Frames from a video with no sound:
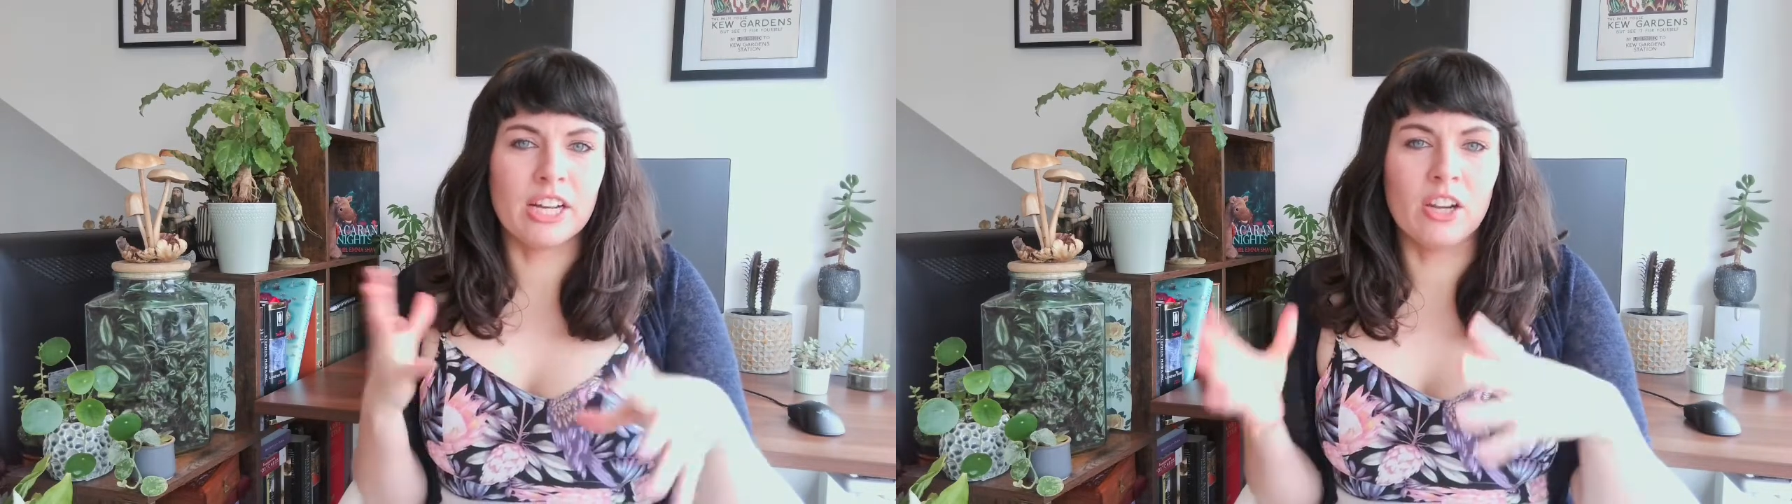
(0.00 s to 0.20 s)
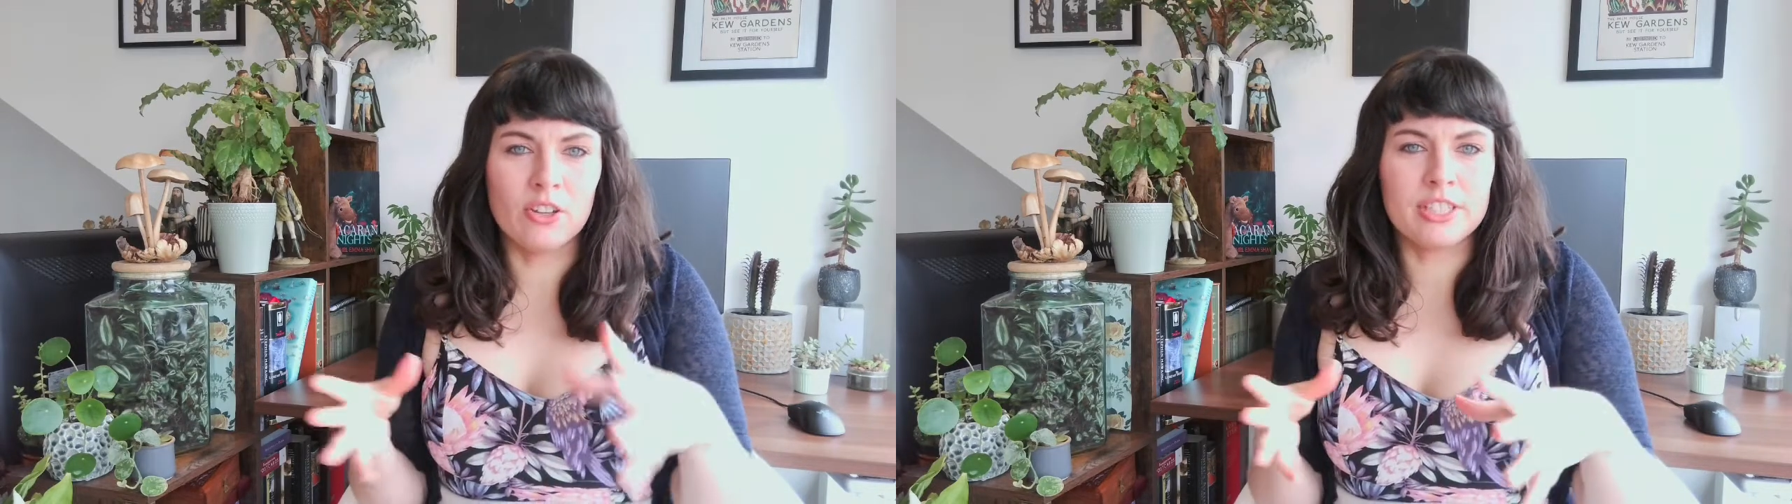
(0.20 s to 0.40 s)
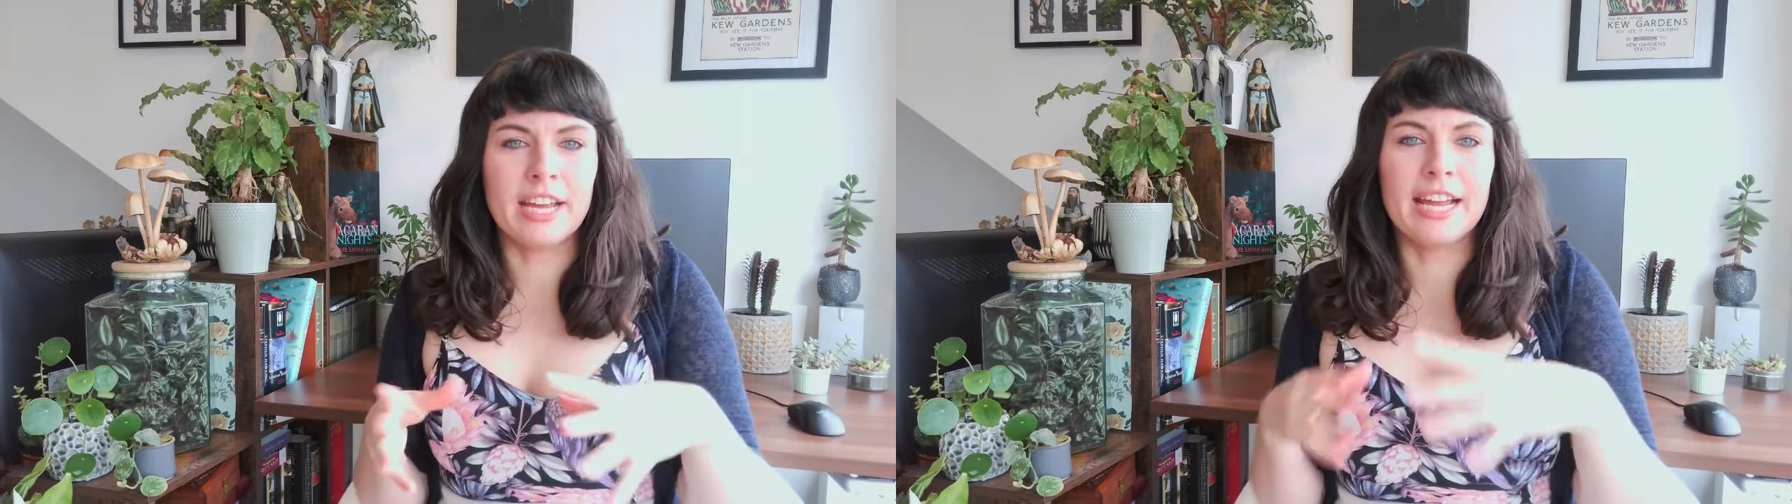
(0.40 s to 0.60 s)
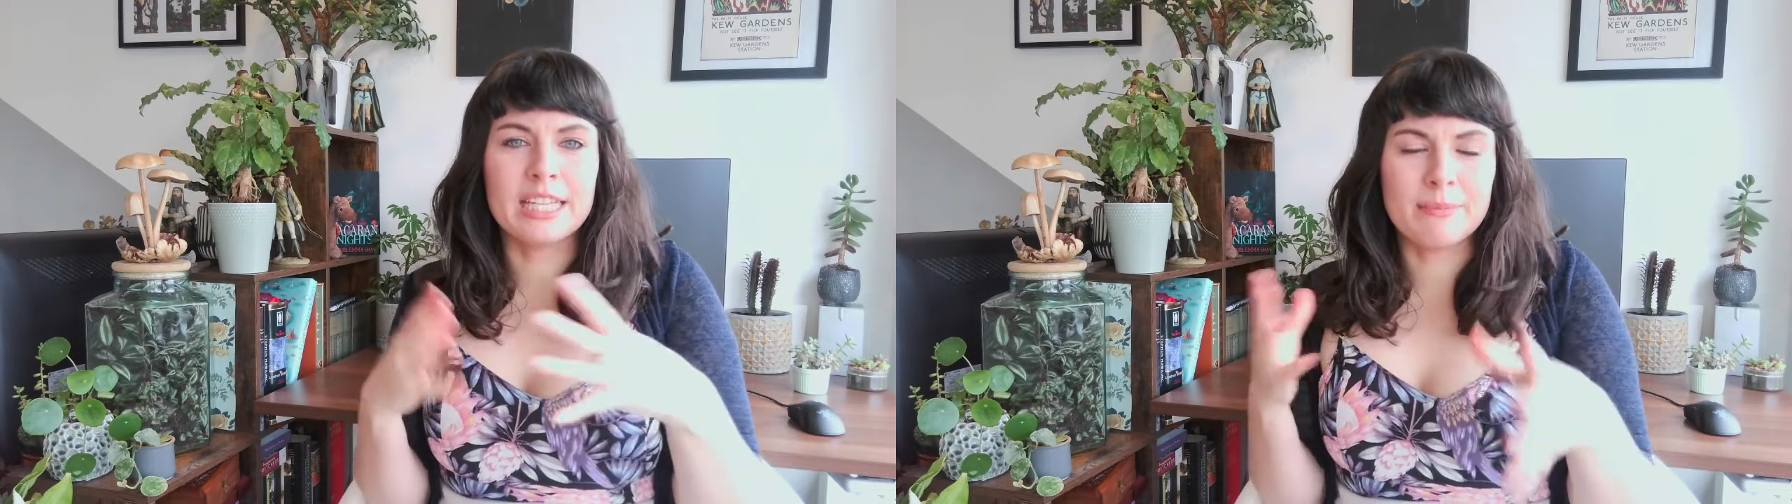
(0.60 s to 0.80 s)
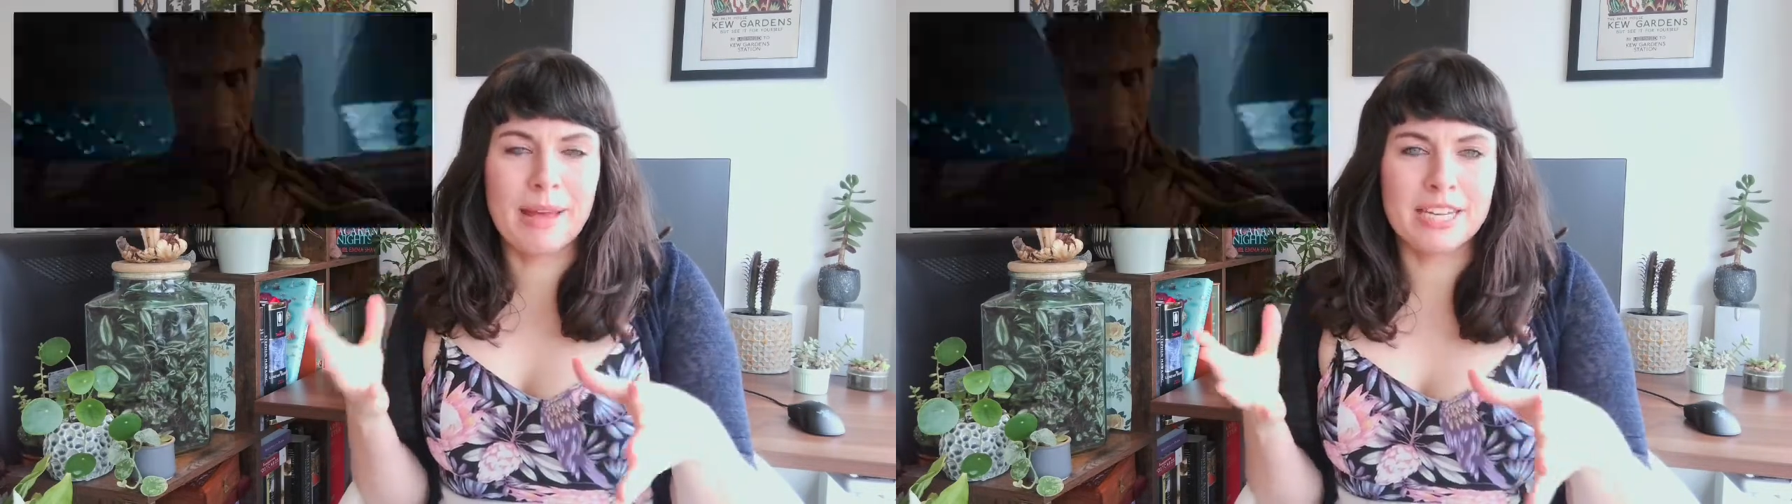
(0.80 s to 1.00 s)
Colossi
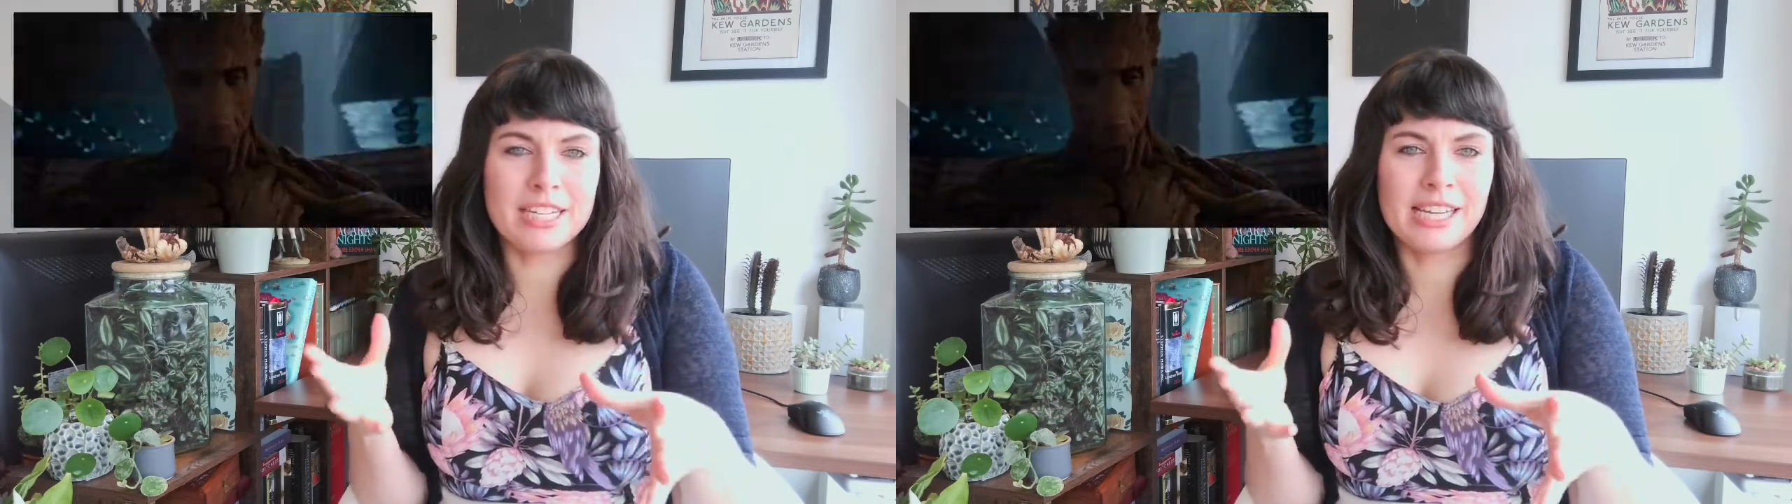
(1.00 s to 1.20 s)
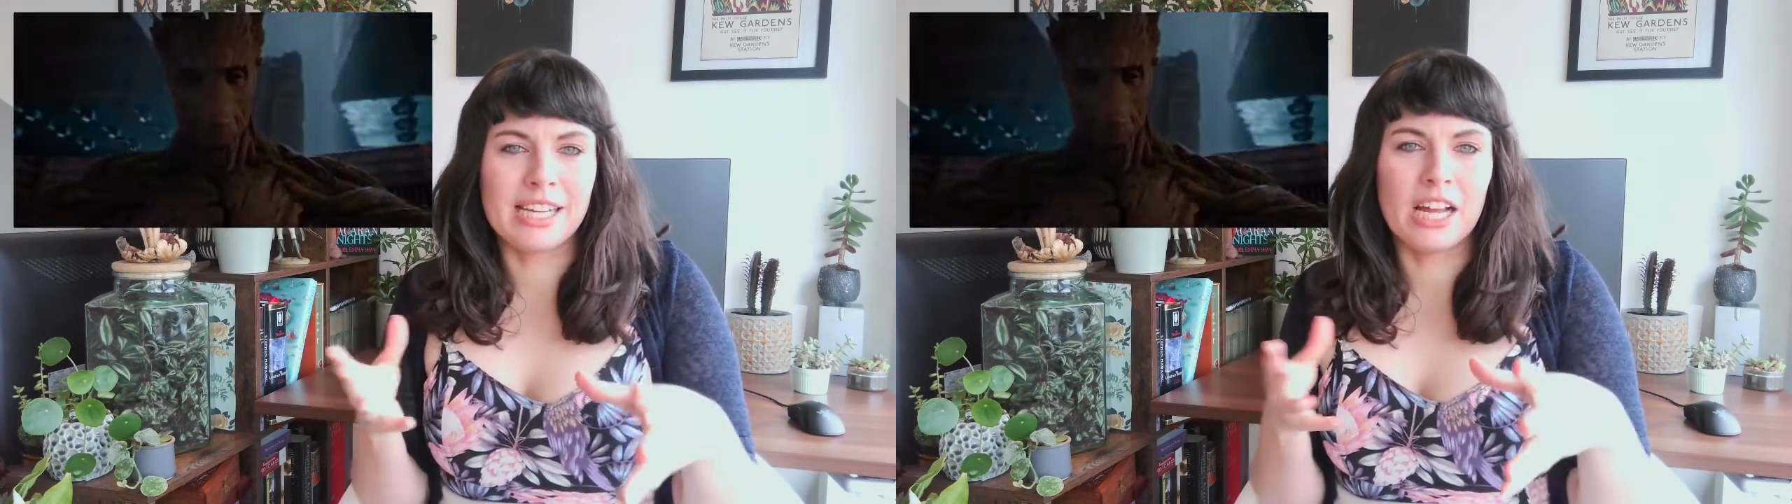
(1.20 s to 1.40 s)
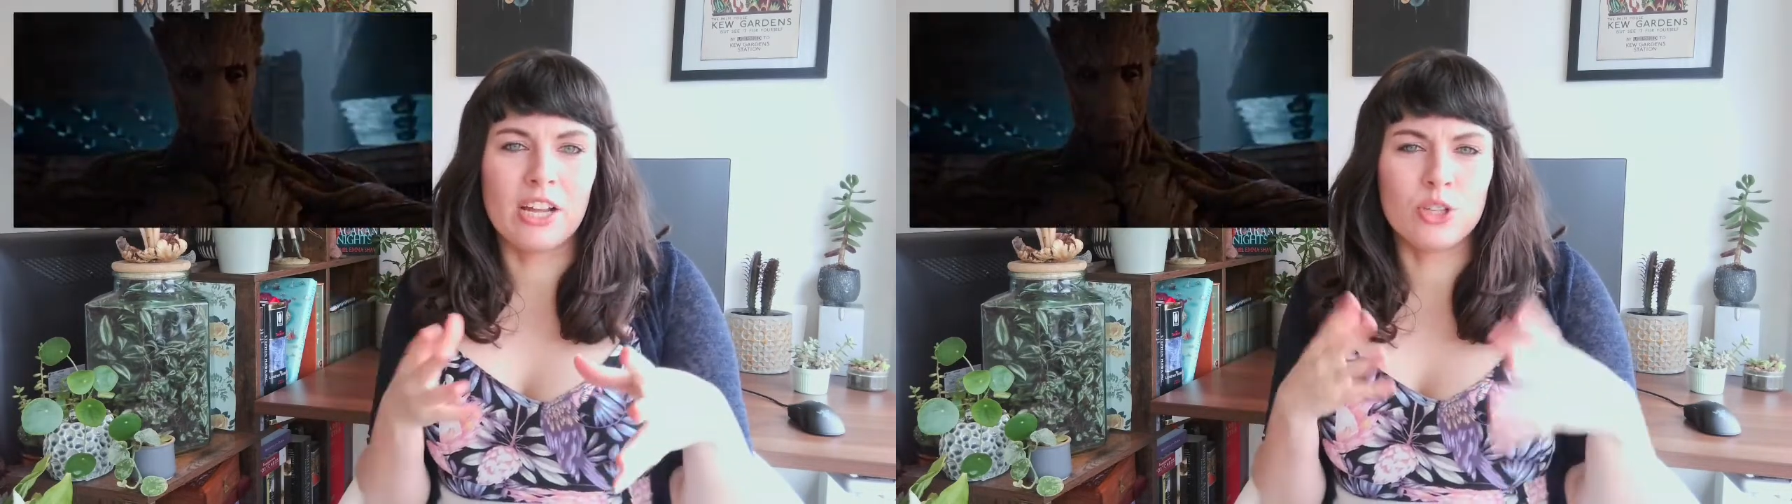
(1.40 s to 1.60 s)
expending